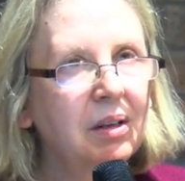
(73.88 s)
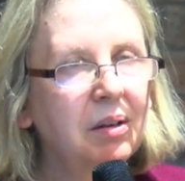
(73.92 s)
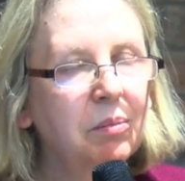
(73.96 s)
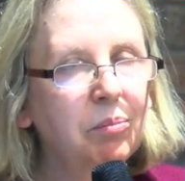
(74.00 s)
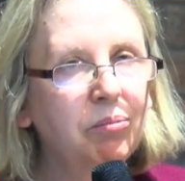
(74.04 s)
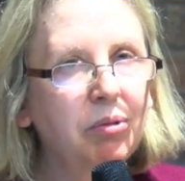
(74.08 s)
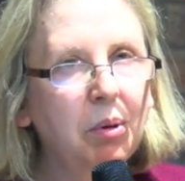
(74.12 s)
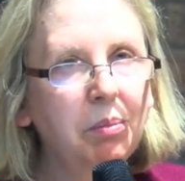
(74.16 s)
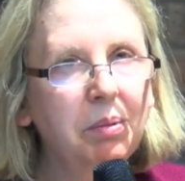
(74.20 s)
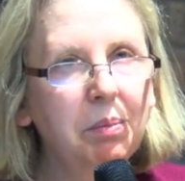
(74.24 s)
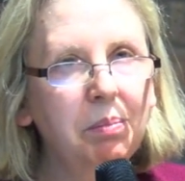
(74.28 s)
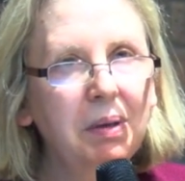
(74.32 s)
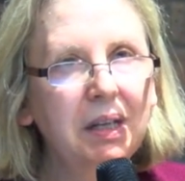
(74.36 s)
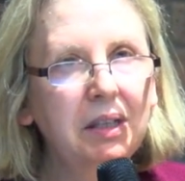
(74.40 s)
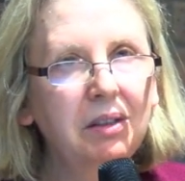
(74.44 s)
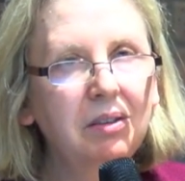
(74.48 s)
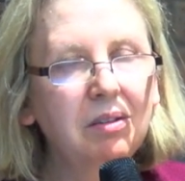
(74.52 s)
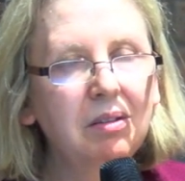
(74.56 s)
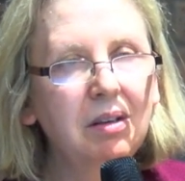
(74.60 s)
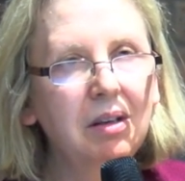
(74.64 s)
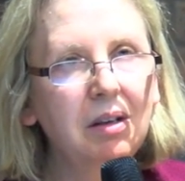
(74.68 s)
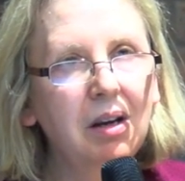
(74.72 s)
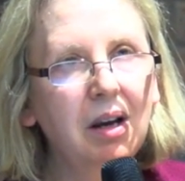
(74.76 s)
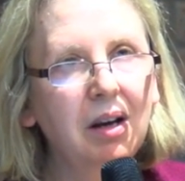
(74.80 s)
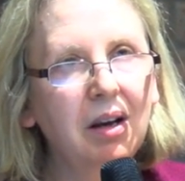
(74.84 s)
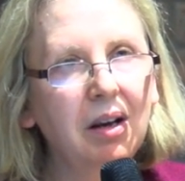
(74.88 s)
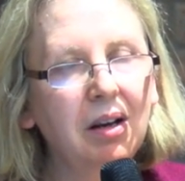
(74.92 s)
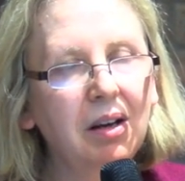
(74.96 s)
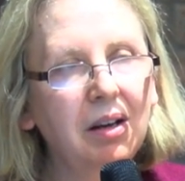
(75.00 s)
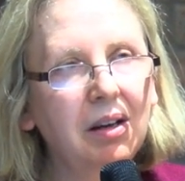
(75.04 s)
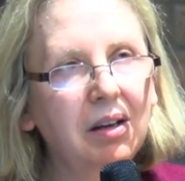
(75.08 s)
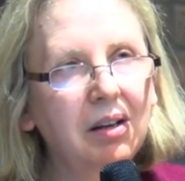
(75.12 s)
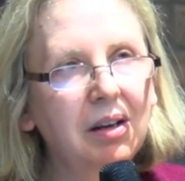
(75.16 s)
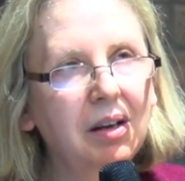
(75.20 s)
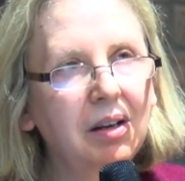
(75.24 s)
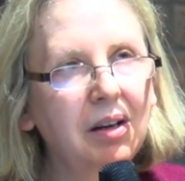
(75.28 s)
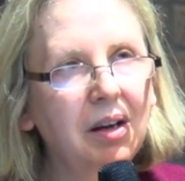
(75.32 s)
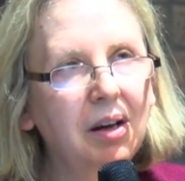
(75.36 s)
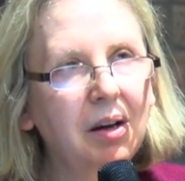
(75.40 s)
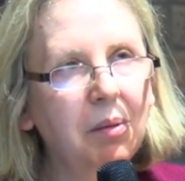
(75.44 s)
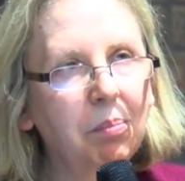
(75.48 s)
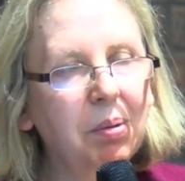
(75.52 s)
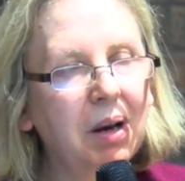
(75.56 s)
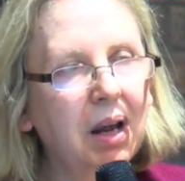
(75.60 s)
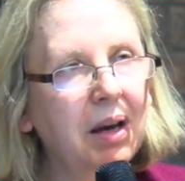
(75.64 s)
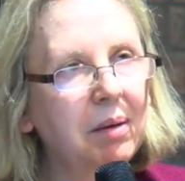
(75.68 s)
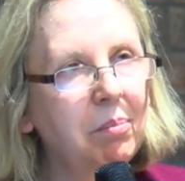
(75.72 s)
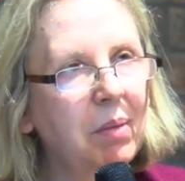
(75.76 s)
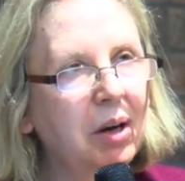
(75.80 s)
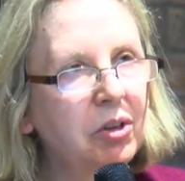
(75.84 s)
probably uh,
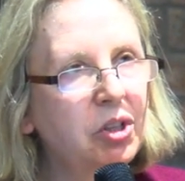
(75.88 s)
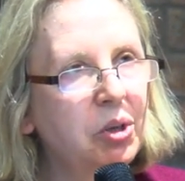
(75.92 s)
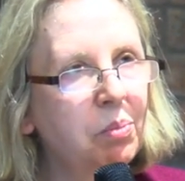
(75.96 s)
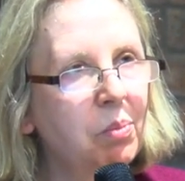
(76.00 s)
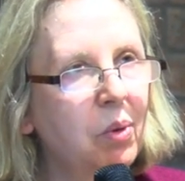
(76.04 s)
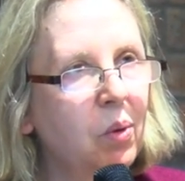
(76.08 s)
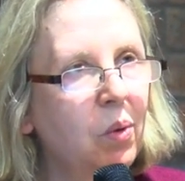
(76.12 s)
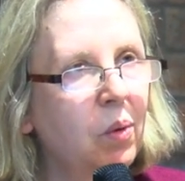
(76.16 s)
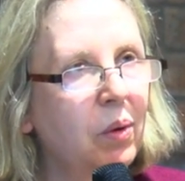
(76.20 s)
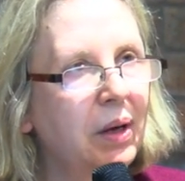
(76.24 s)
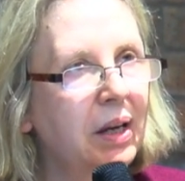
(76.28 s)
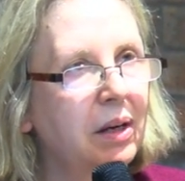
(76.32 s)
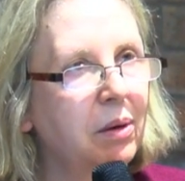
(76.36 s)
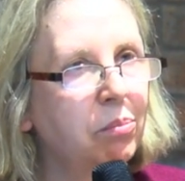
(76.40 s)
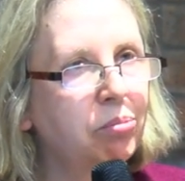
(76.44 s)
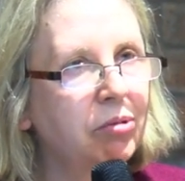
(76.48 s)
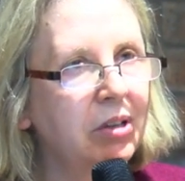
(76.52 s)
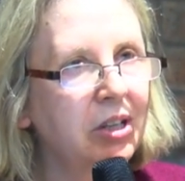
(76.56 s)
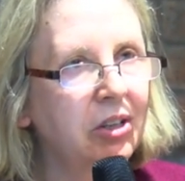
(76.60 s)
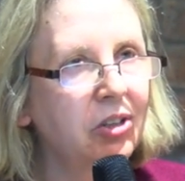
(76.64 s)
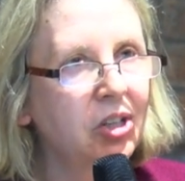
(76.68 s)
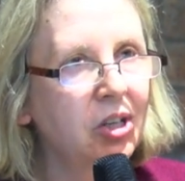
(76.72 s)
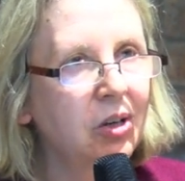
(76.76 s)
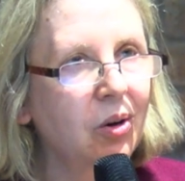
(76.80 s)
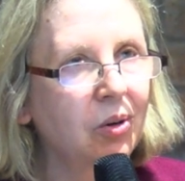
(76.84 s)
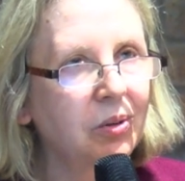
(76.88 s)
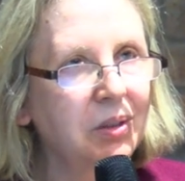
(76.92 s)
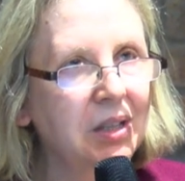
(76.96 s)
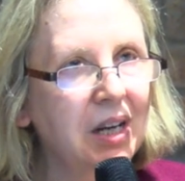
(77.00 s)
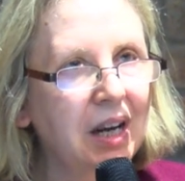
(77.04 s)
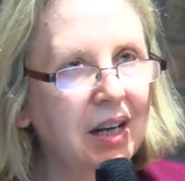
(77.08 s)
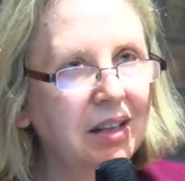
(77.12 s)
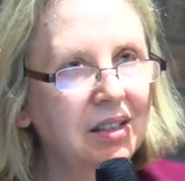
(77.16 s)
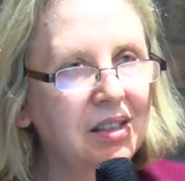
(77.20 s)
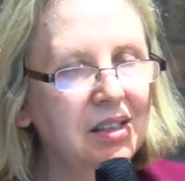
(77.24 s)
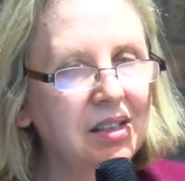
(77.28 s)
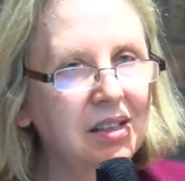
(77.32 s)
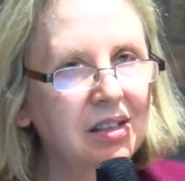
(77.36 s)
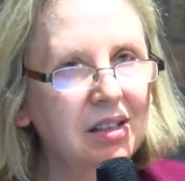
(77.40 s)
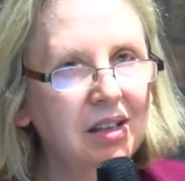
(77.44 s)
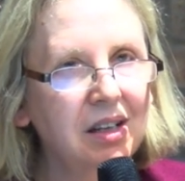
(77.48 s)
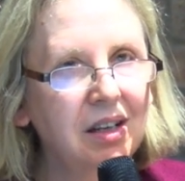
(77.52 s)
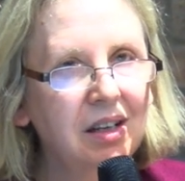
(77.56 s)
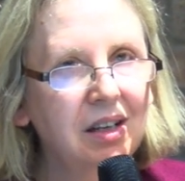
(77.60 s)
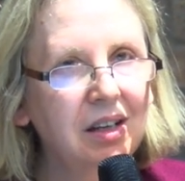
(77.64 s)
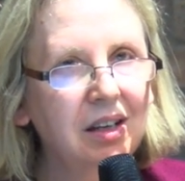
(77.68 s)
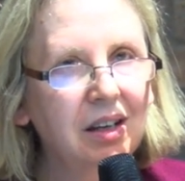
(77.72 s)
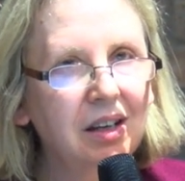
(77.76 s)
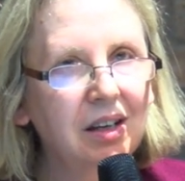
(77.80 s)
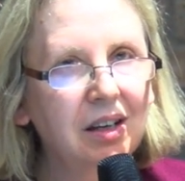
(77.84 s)
apply much more in a British context
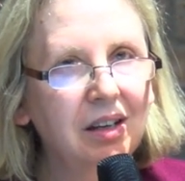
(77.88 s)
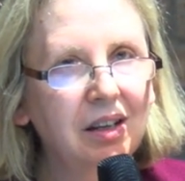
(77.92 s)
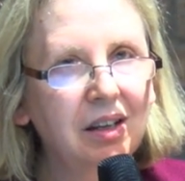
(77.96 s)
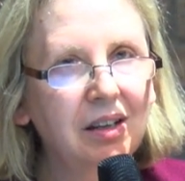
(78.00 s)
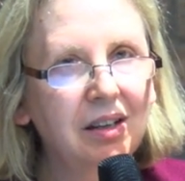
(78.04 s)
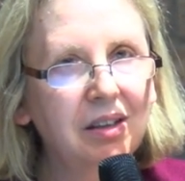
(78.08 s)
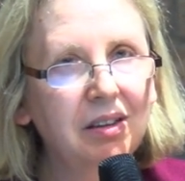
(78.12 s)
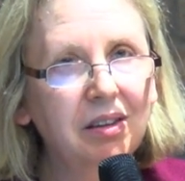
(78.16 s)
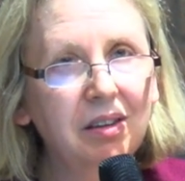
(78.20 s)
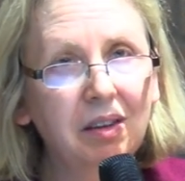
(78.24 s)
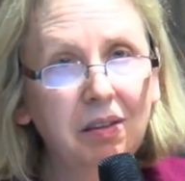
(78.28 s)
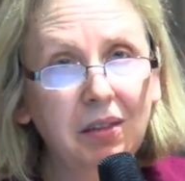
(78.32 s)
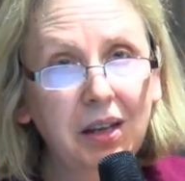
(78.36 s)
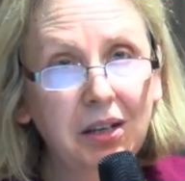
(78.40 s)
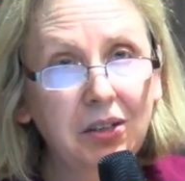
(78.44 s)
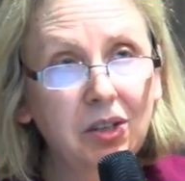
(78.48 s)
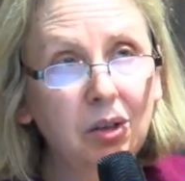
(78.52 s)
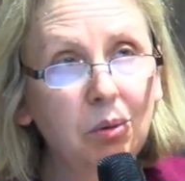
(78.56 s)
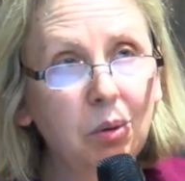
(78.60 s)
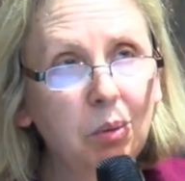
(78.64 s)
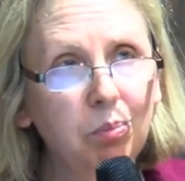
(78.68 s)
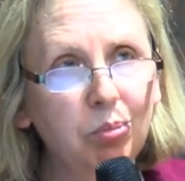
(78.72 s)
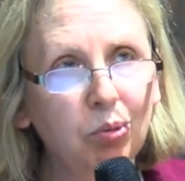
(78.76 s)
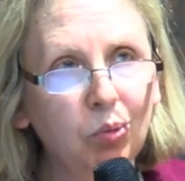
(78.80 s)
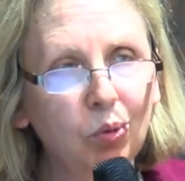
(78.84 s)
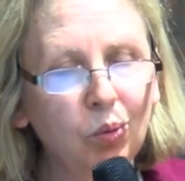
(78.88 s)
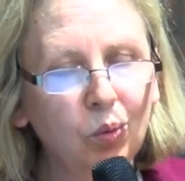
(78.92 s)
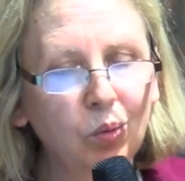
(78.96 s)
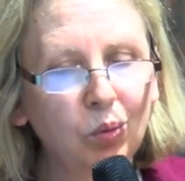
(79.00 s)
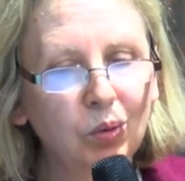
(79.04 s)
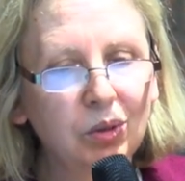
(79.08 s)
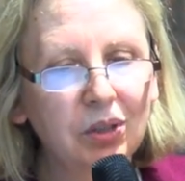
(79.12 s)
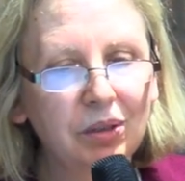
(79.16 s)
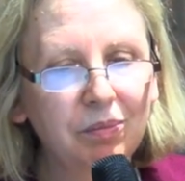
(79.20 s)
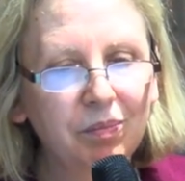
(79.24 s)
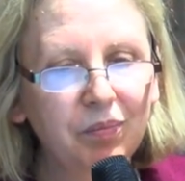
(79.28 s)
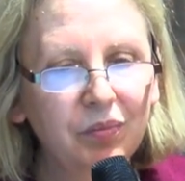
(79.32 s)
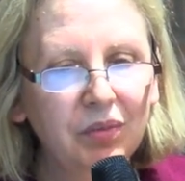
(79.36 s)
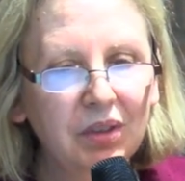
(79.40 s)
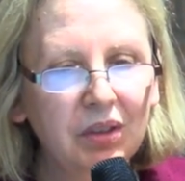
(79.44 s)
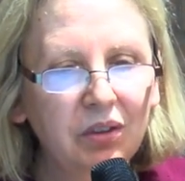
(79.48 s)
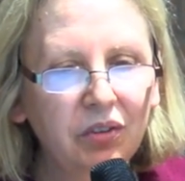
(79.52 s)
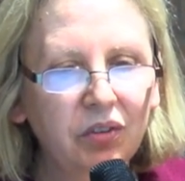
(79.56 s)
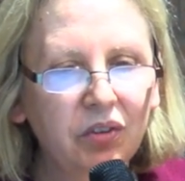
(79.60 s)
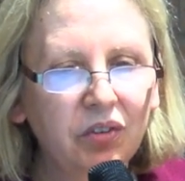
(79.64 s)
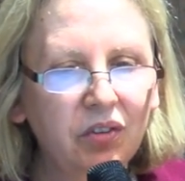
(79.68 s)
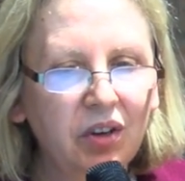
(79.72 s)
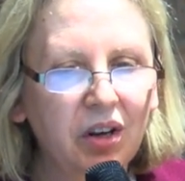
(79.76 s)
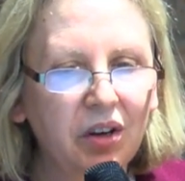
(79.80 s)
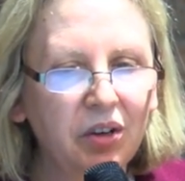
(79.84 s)
uh, than they do abroad.
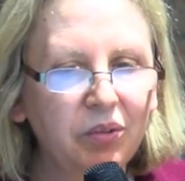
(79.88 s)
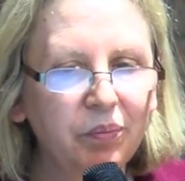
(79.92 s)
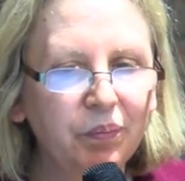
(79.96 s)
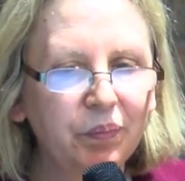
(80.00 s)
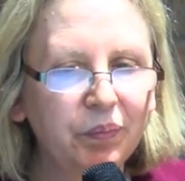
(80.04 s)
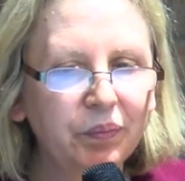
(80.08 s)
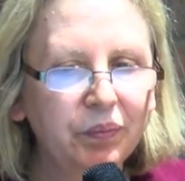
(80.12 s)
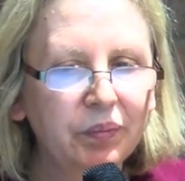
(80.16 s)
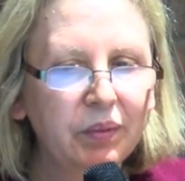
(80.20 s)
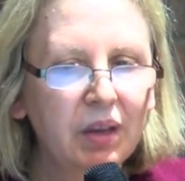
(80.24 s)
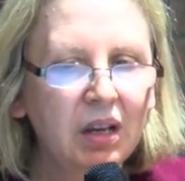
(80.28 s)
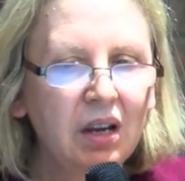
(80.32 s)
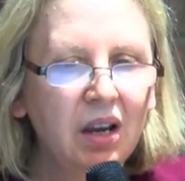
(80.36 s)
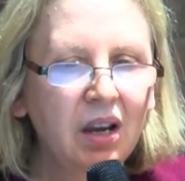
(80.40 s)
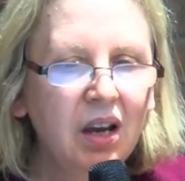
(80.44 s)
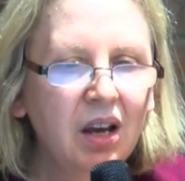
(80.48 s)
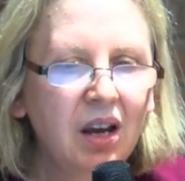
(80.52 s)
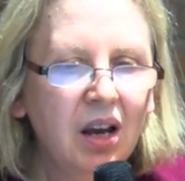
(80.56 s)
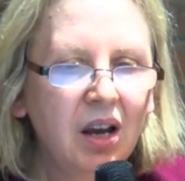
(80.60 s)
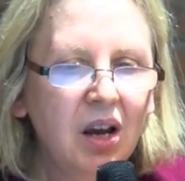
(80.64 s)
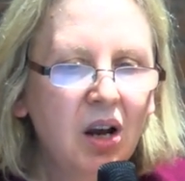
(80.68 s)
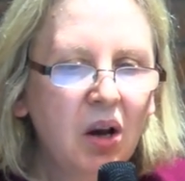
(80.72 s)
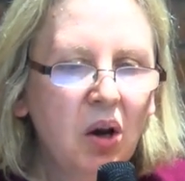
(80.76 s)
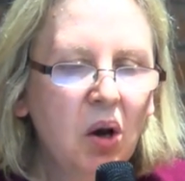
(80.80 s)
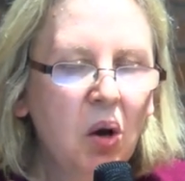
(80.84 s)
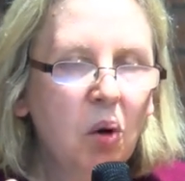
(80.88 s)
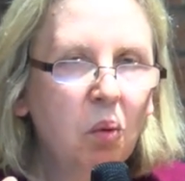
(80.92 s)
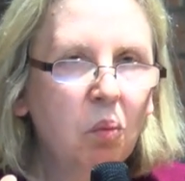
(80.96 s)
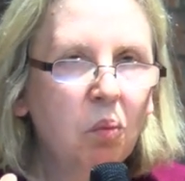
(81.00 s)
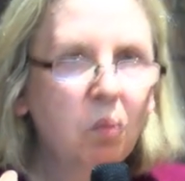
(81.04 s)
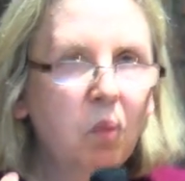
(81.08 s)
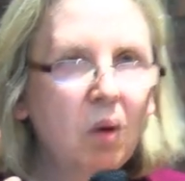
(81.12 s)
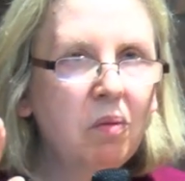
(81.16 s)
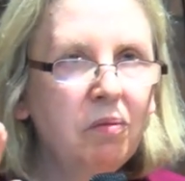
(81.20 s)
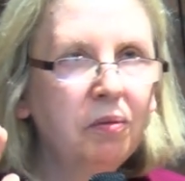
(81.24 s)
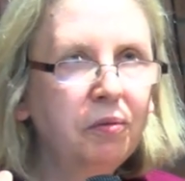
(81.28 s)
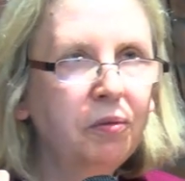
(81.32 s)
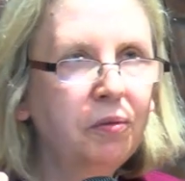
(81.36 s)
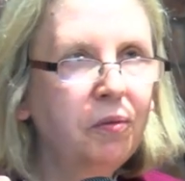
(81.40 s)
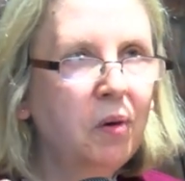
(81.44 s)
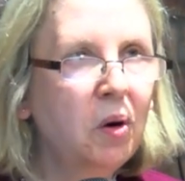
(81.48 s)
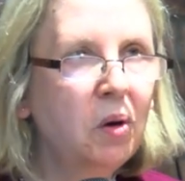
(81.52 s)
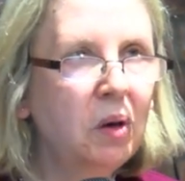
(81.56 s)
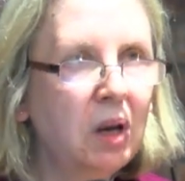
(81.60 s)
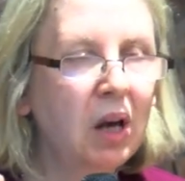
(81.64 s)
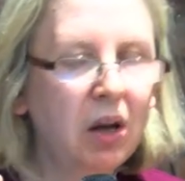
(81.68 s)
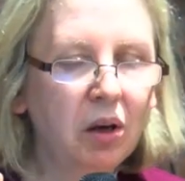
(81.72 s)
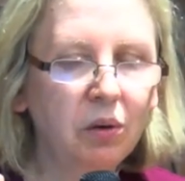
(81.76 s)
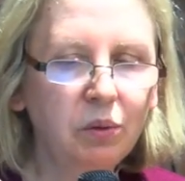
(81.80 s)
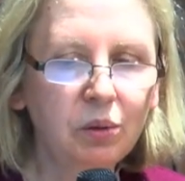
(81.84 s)
So what
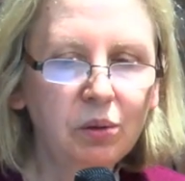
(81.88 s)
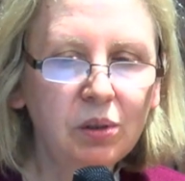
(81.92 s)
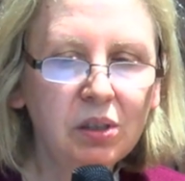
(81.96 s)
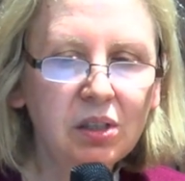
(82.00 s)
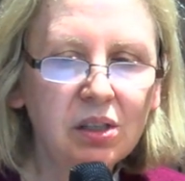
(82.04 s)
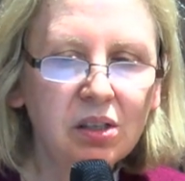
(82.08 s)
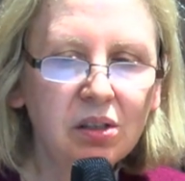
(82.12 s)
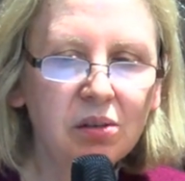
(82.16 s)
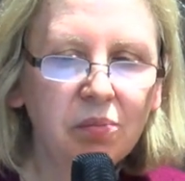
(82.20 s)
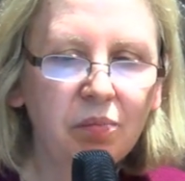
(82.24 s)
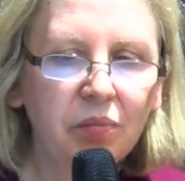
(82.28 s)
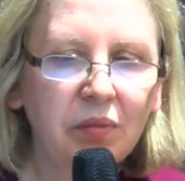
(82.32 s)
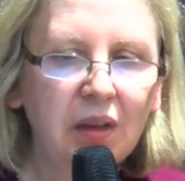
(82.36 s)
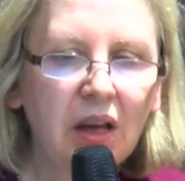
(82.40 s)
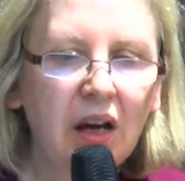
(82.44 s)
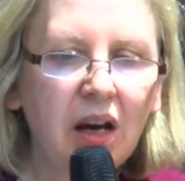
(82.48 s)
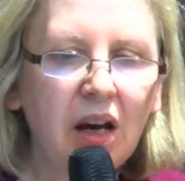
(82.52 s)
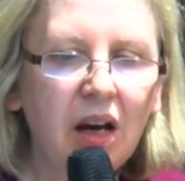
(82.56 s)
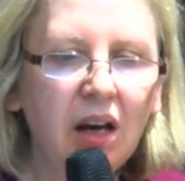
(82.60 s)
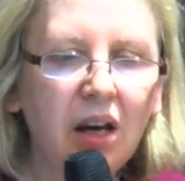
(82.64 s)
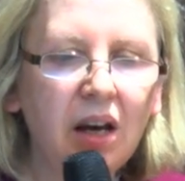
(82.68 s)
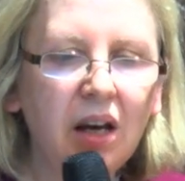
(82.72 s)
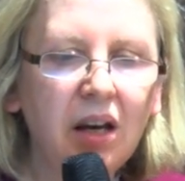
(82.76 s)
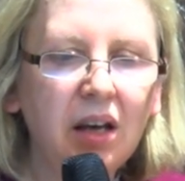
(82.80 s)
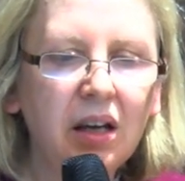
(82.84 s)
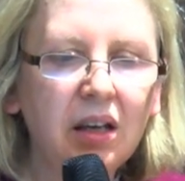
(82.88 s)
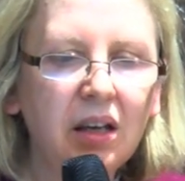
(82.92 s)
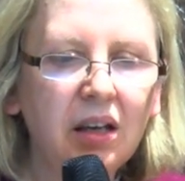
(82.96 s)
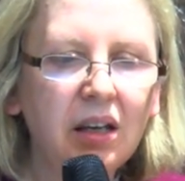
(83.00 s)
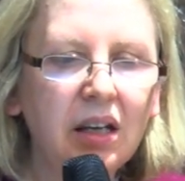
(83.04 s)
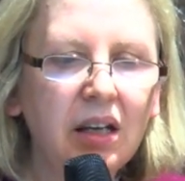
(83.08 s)
follows, uh,